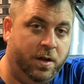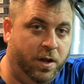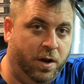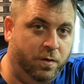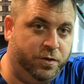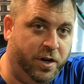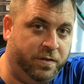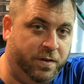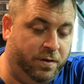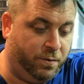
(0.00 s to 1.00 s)
you know,
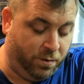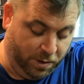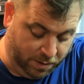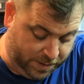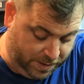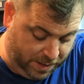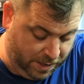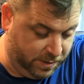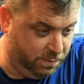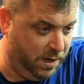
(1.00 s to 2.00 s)
Justin's world
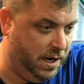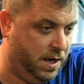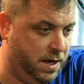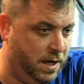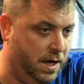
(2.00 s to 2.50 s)
this week.